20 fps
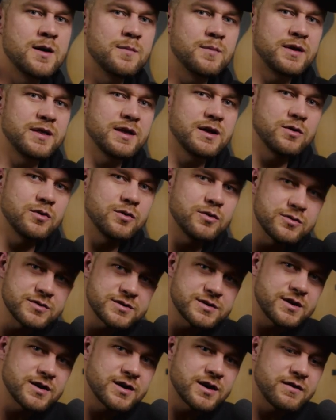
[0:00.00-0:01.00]
but then
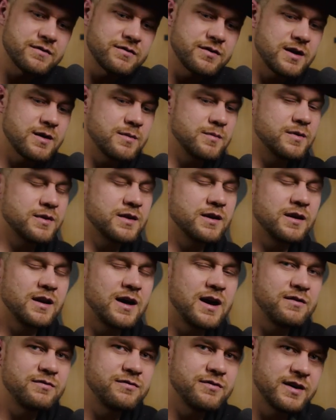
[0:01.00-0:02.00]
also give them the
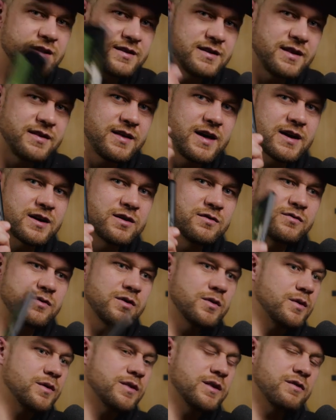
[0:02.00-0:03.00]
live feed that they can
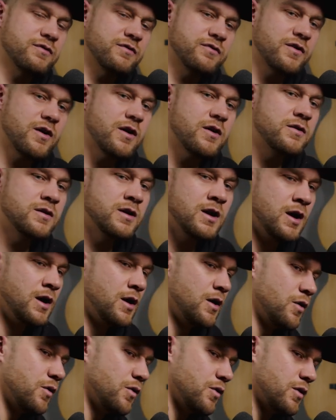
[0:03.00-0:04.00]
view on their phone
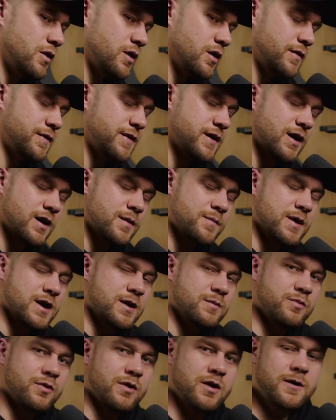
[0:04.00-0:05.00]
or on the
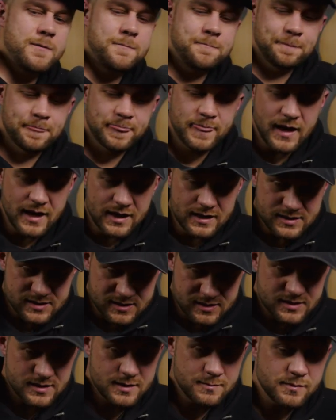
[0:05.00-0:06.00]
iPad Pro, and
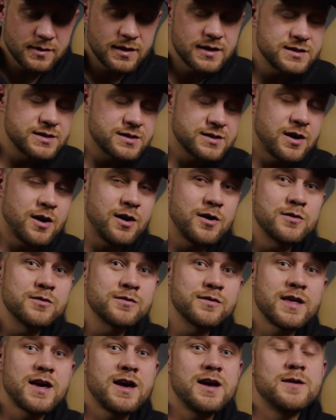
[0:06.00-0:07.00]
simply just
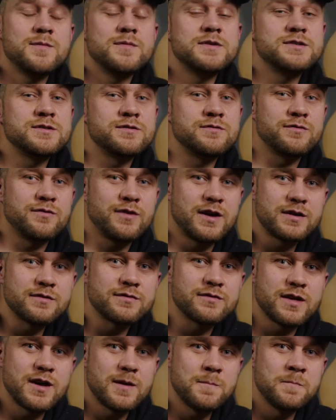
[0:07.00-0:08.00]
hold that image in front
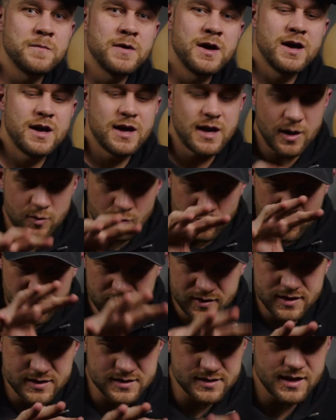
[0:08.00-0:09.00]
of them and
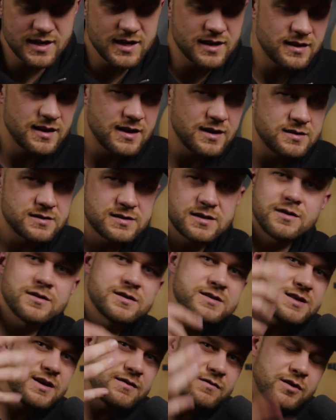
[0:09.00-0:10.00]
what they're seeing there, as long
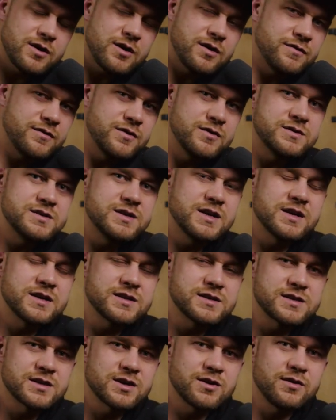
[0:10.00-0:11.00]
as they've got a few
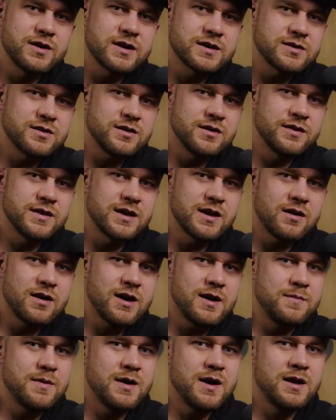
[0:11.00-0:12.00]
settings correct on the
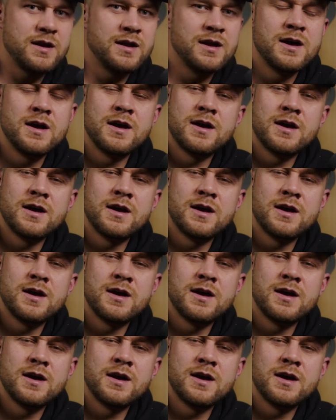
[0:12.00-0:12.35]
iPad,